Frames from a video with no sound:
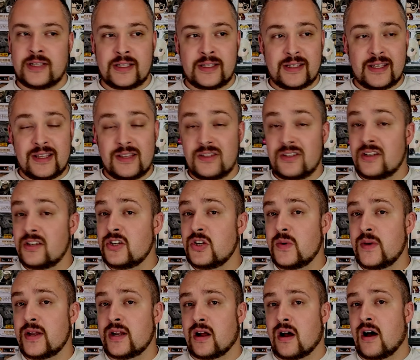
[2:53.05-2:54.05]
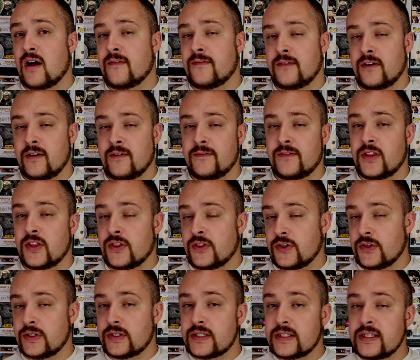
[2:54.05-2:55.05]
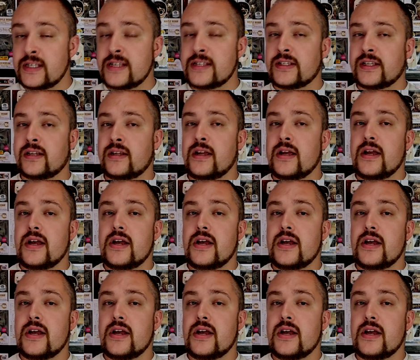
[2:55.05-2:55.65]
It's continuing off of the 3rd season.